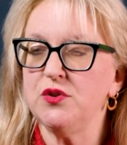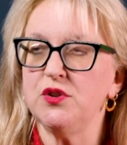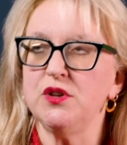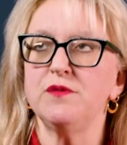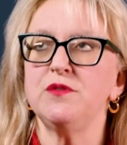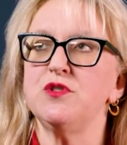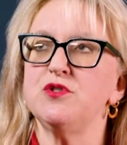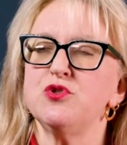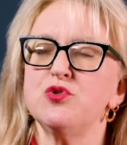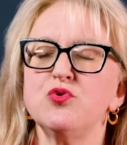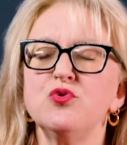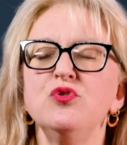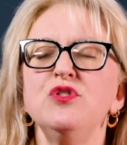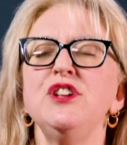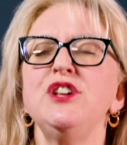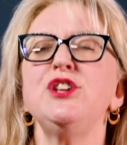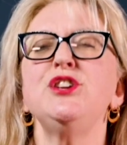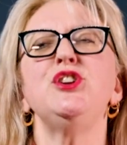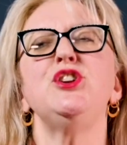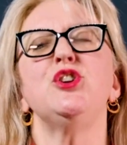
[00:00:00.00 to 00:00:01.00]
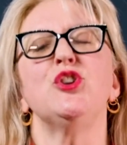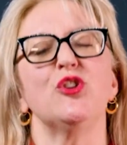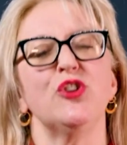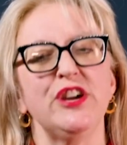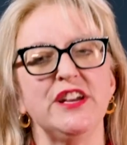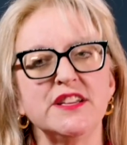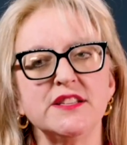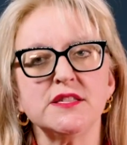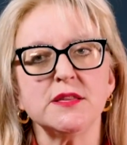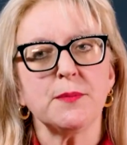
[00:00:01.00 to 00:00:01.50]
and if you're truly
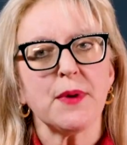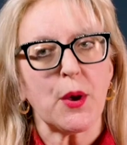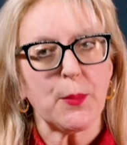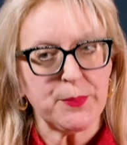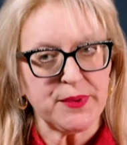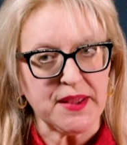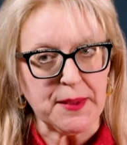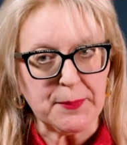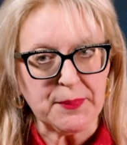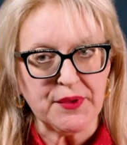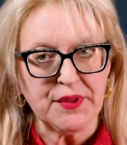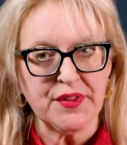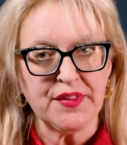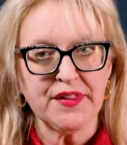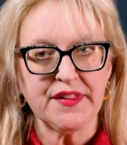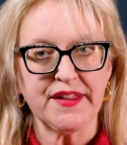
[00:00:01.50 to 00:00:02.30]
curious about people,